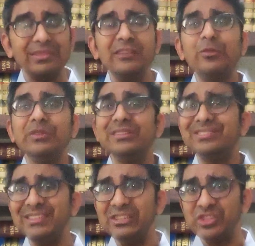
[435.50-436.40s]
This was a
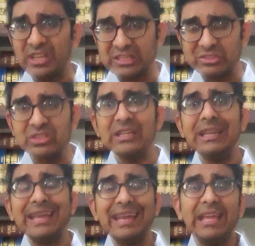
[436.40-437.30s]
sea change
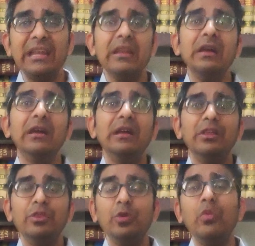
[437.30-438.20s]
in
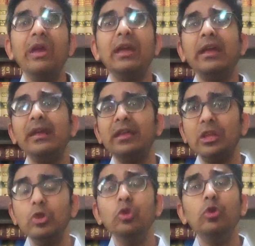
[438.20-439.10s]
the way
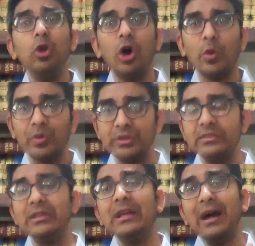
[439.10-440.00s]
Hindu law
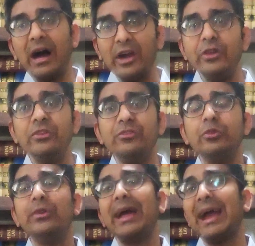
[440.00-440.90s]
was
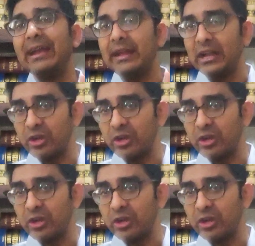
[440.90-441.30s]
understood and